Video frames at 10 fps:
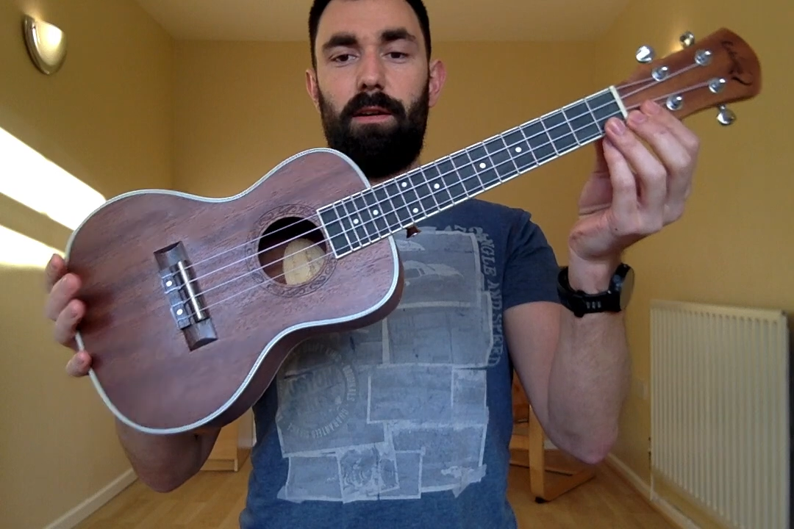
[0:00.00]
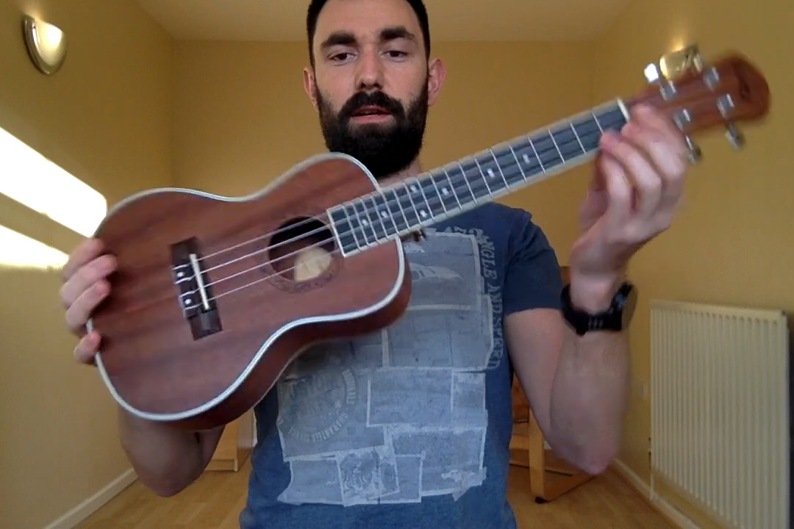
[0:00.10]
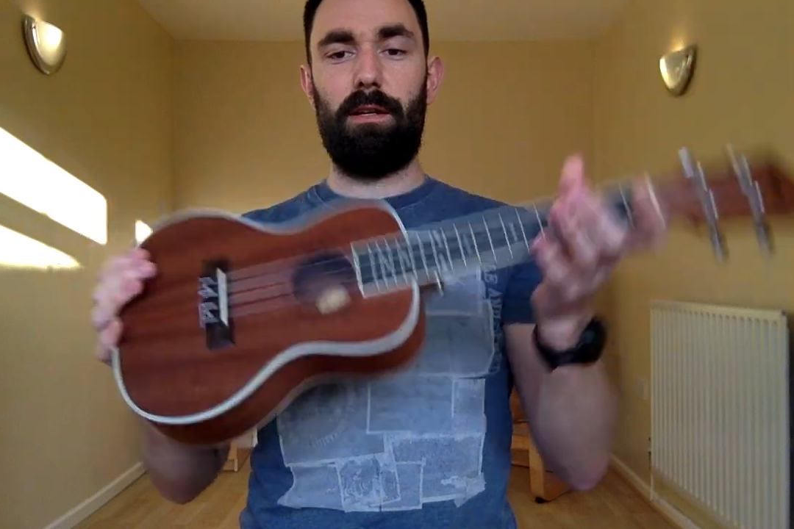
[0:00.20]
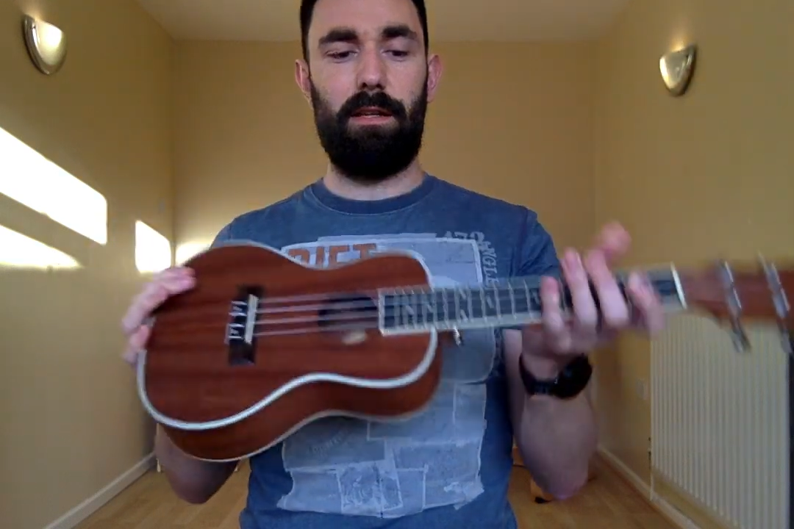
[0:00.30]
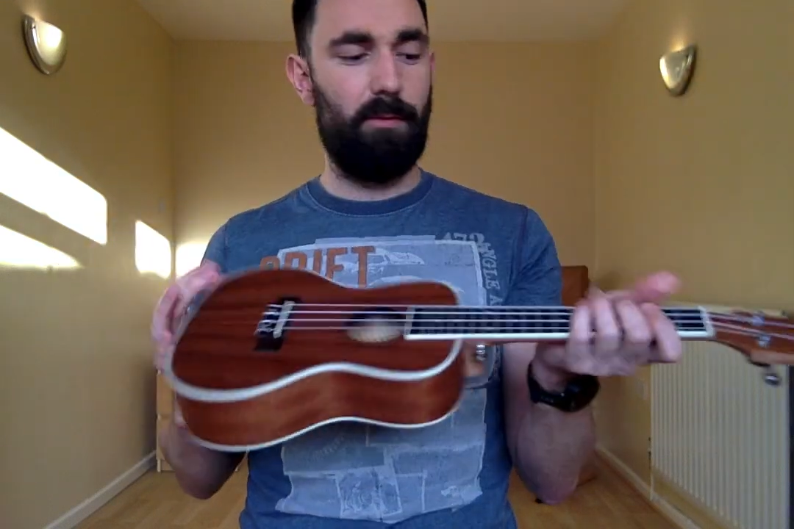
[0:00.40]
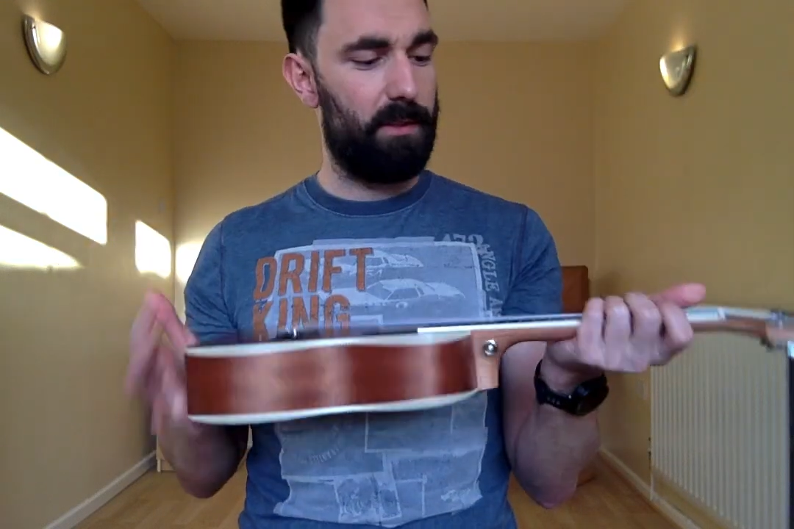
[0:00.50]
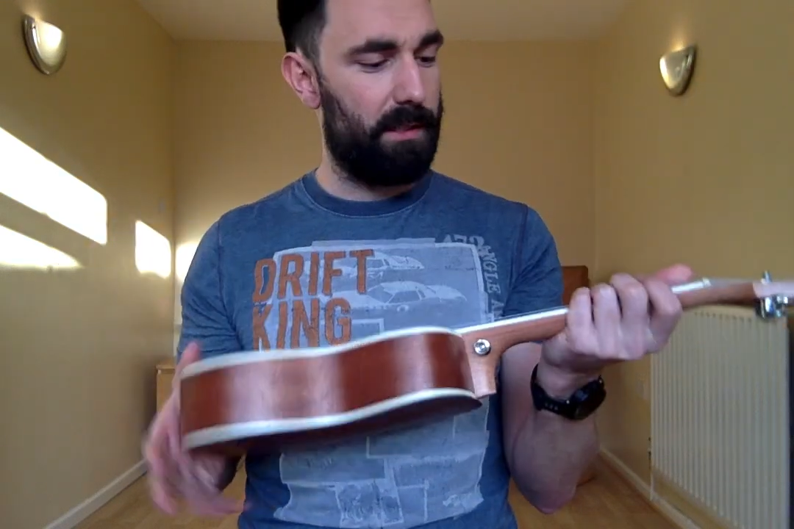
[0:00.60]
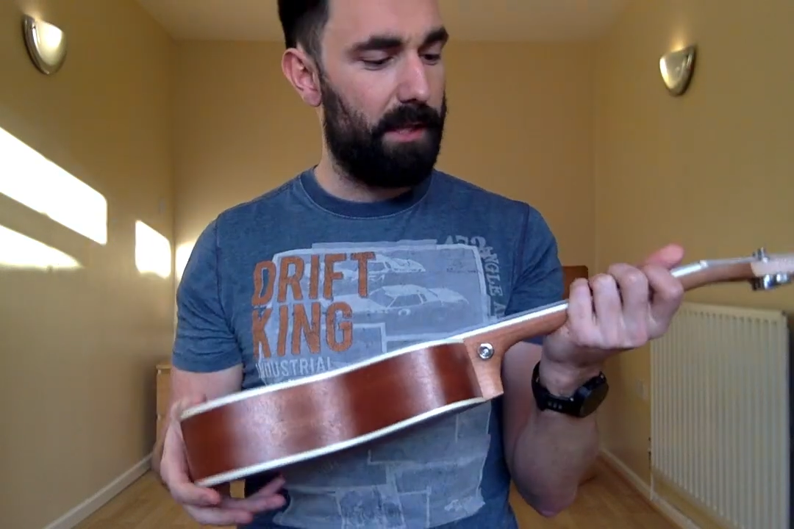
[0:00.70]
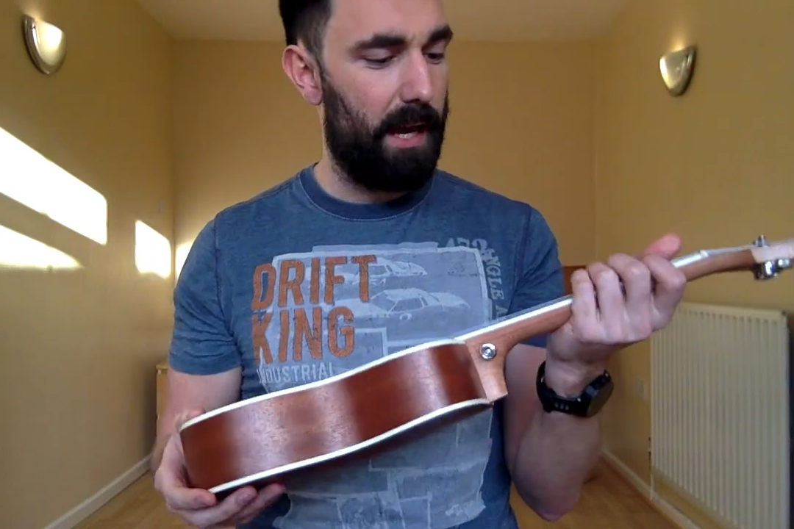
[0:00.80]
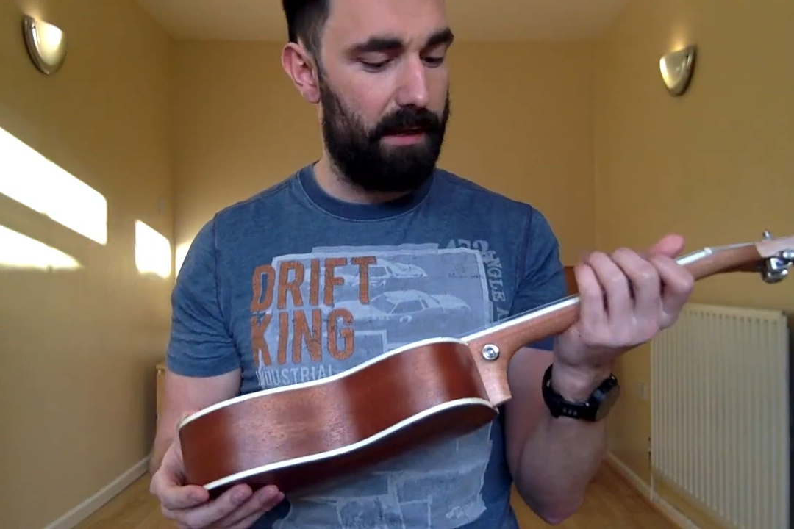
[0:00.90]
And then there was a
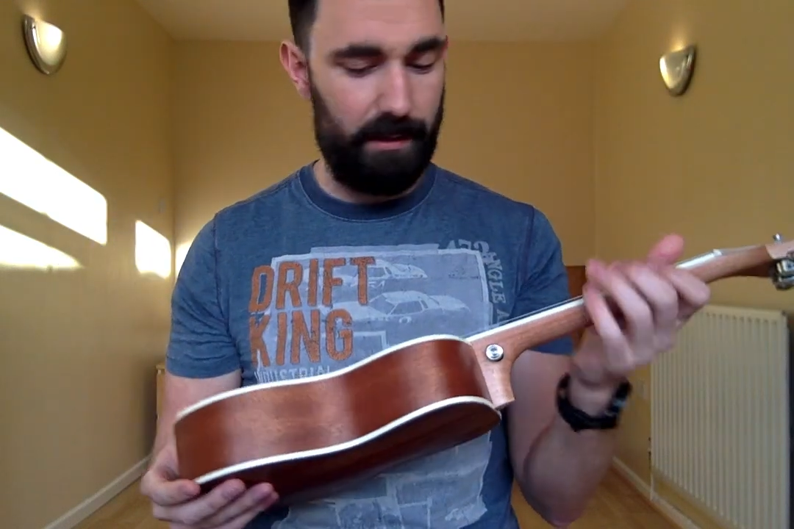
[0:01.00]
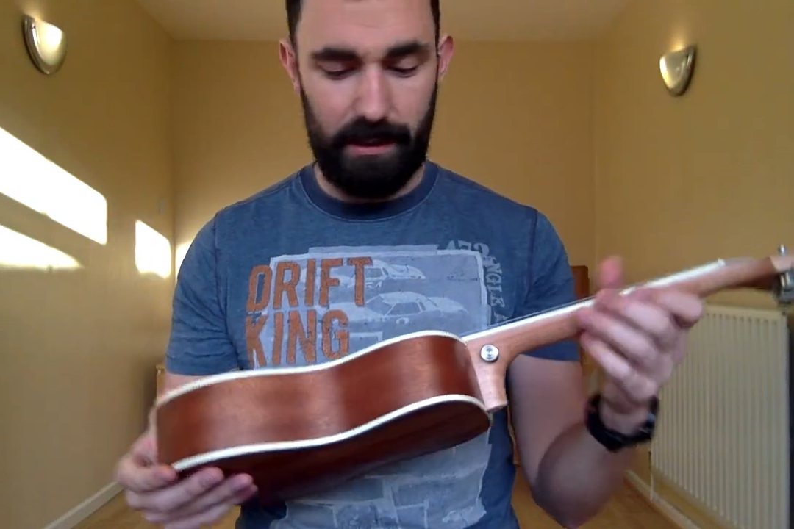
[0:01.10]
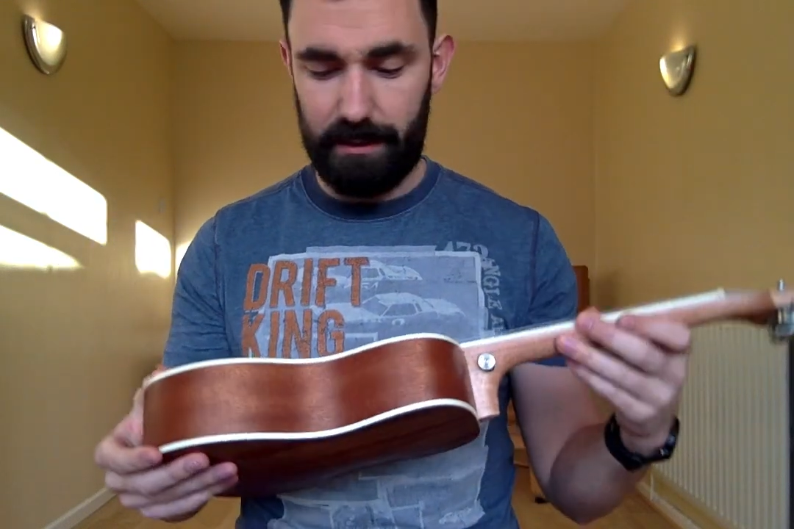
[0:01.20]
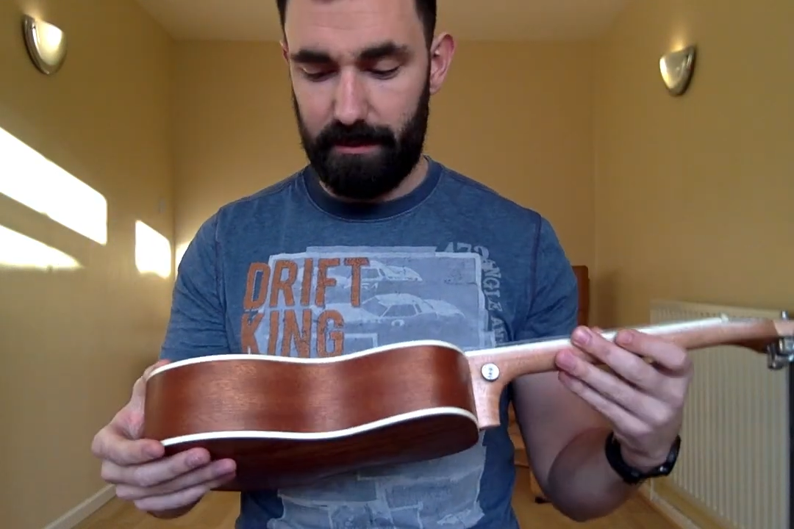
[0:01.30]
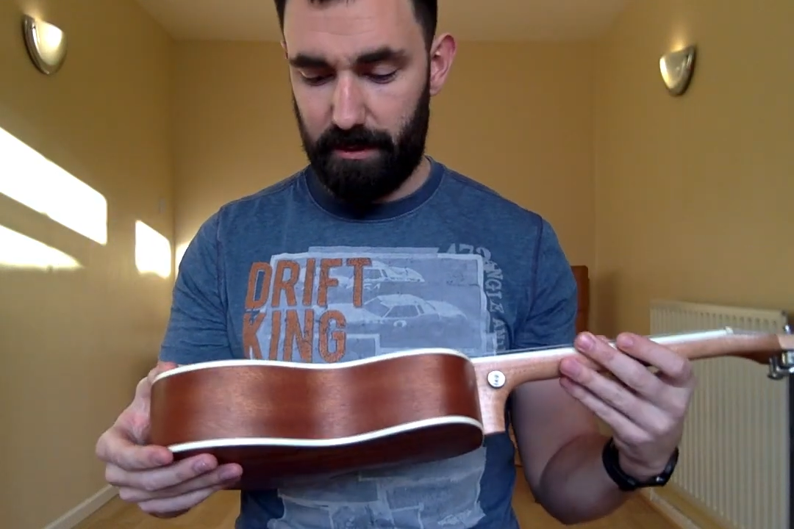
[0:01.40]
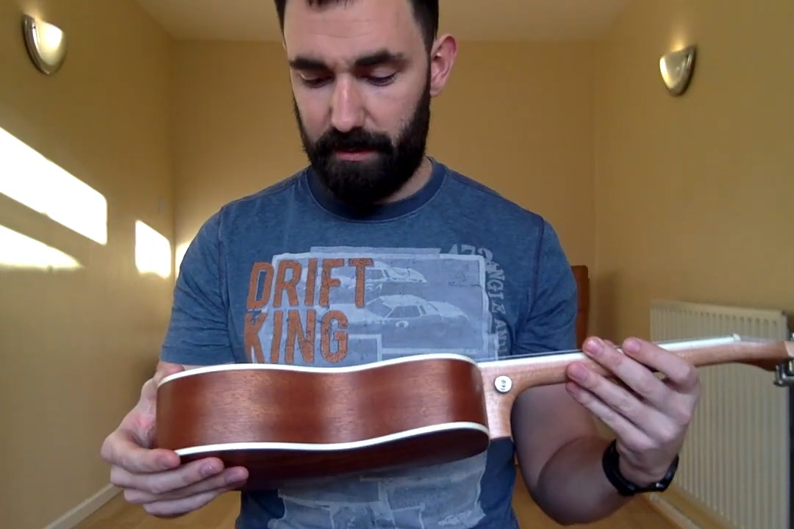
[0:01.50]
tenor. They seem to